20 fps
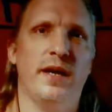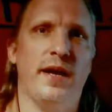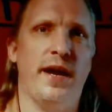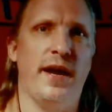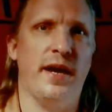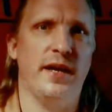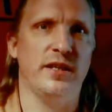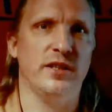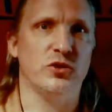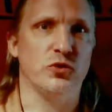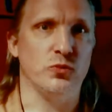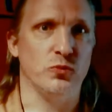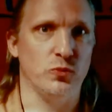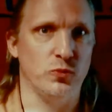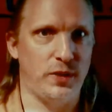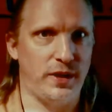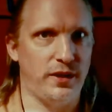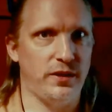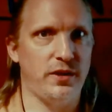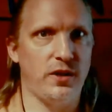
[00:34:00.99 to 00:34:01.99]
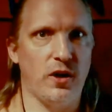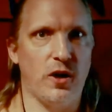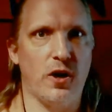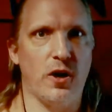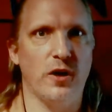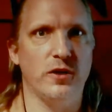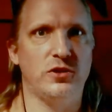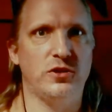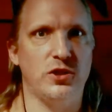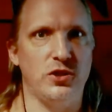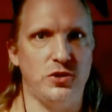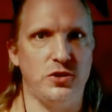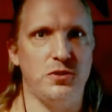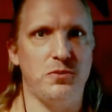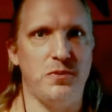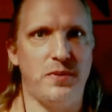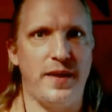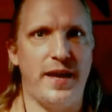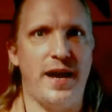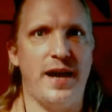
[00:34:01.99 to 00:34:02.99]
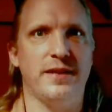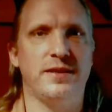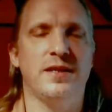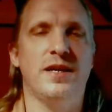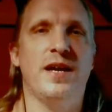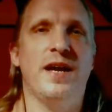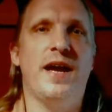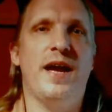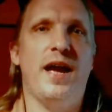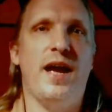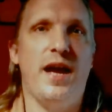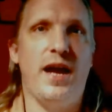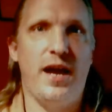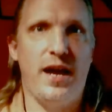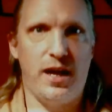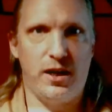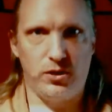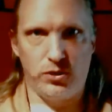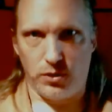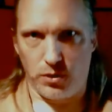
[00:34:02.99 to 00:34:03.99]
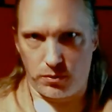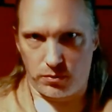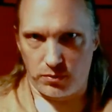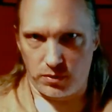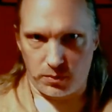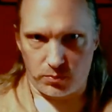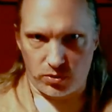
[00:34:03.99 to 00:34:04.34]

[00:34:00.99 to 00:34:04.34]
And it's really hard to do that and go through the